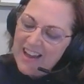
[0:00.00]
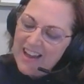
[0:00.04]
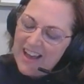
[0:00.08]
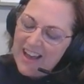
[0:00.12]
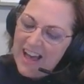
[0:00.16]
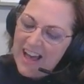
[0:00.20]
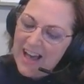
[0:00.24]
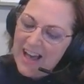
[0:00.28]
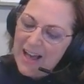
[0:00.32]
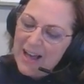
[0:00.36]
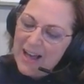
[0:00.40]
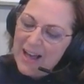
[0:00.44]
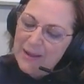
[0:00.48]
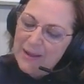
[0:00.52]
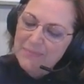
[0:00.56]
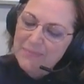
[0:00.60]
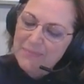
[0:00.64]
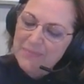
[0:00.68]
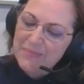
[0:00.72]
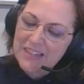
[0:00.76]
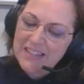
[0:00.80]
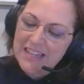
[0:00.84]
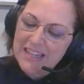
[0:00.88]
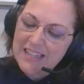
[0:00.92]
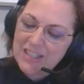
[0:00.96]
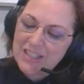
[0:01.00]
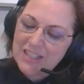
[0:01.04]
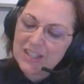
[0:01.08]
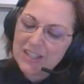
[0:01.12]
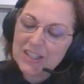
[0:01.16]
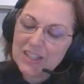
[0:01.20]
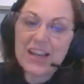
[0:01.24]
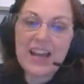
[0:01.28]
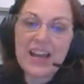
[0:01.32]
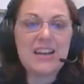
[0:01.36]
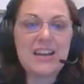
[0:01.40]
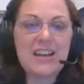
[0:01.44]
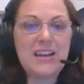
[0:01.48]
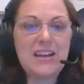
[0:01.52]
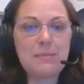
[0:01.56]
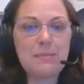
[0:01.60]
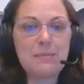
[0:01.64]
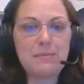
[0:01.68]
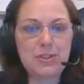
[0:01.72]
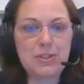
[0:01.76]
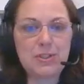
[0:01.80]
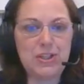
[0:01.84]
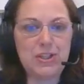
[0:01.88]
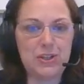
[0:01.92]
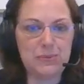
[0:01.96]
um, let's look at number
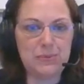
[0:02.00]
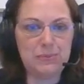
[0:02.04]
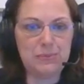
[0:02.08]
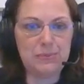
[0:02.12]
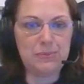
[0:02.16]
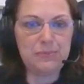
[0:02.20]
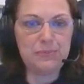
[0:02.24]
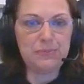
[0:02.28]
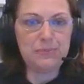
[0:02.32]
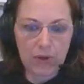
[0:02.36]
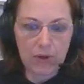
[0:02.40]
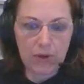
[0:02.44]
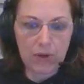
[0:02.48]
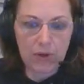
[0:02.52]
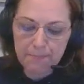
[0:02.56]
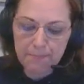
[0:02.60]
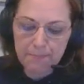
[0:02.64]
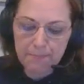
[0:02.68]
two. Okay.